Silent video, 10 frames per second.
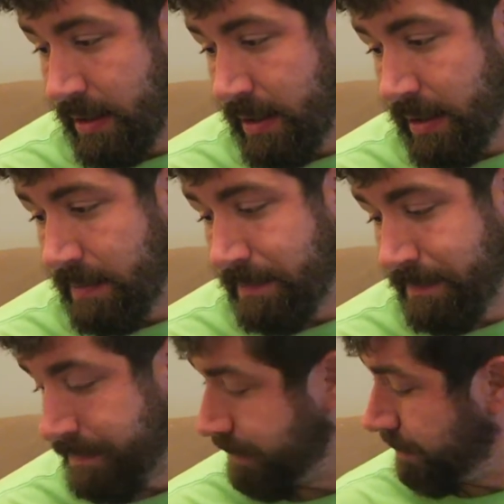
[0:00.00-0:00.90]

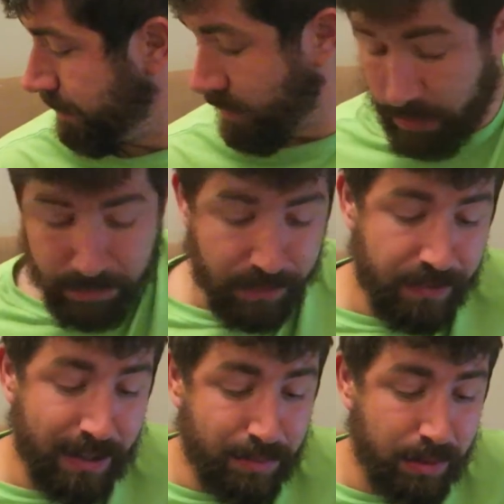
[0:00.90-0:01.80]
But
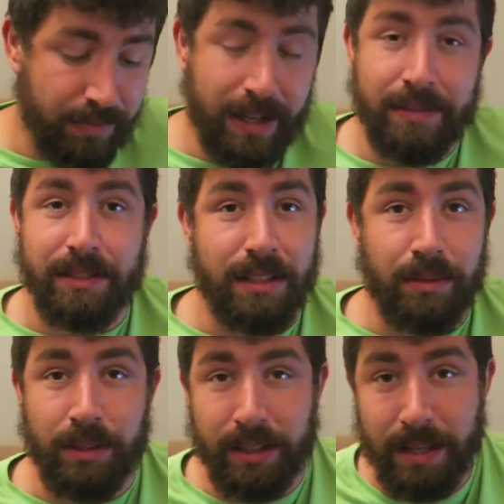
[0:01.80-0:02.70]
5.5 is not
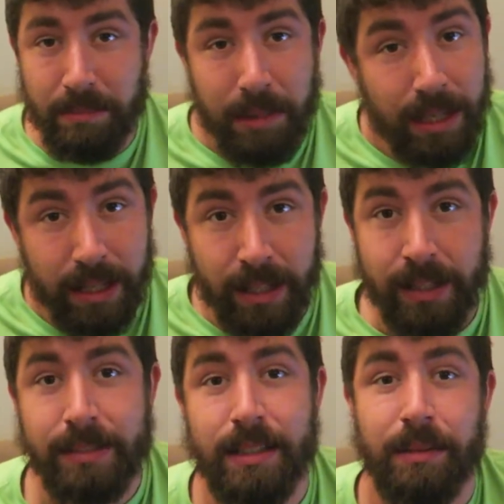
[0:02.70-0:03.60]
really that
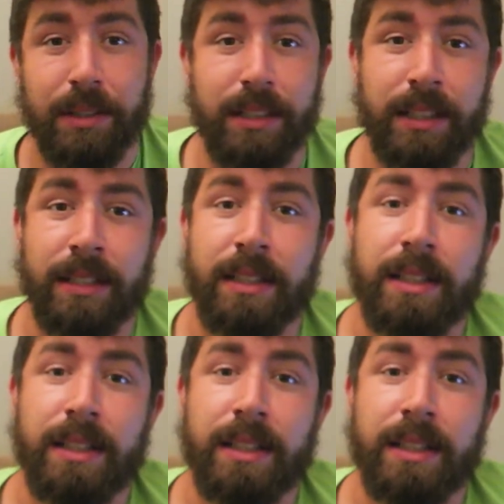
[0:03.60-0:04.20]
big. It's not really